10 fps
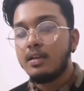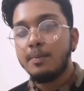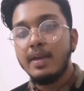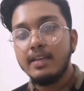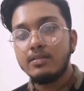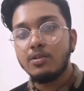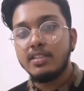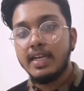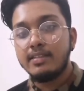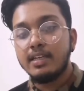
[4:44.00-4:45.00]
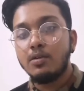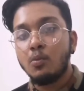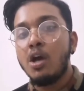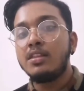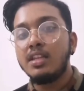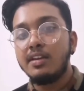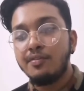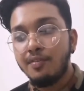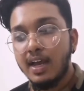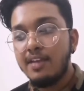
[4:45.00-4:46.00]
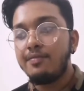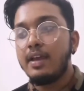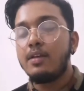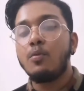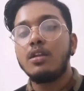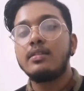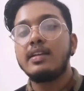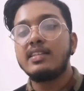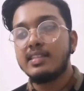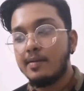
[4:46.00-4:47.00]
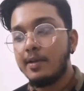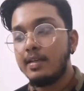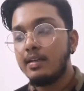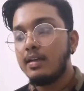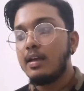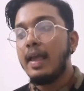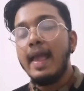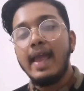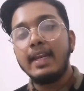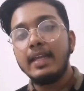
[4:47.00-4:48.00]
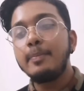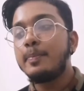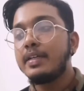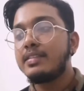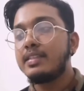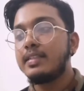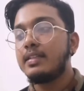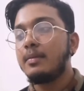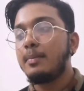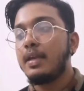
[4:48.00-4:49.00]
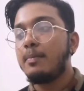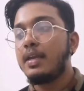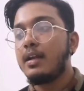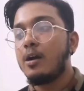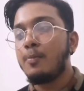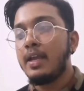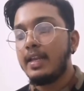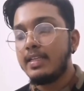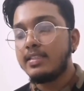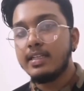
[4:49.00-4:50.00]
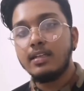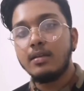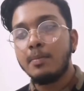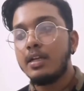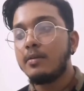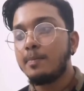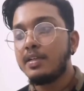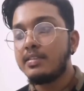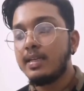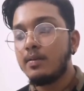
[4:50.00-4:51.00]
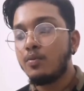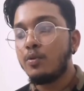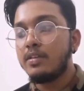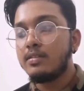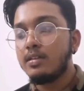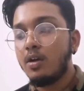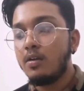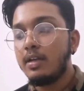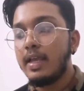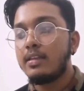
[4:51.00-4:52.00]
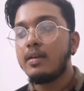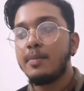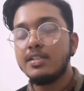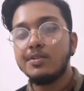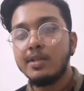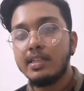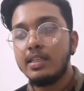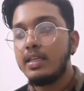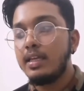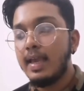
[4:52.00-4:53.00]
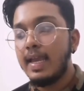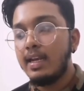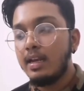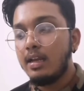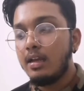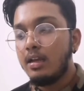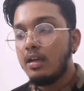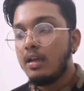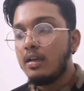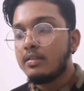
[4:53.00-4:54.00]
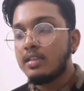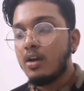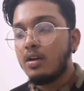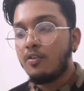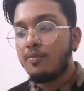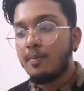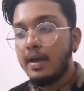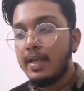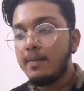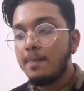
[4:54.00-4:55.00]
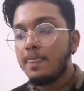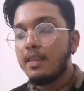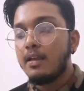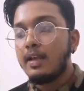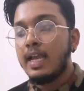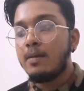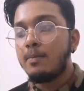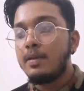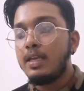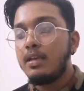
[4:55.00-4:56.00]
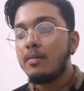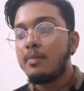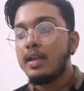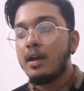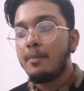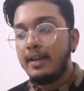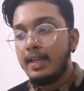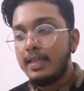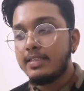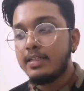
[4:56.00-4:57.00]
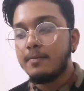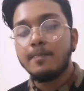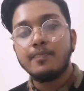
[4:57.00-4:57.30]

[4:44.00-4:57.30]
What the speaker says: Based on section 135 and 137, any person may become an agent, but a person who is not at the majority and sound of mind can become an agent.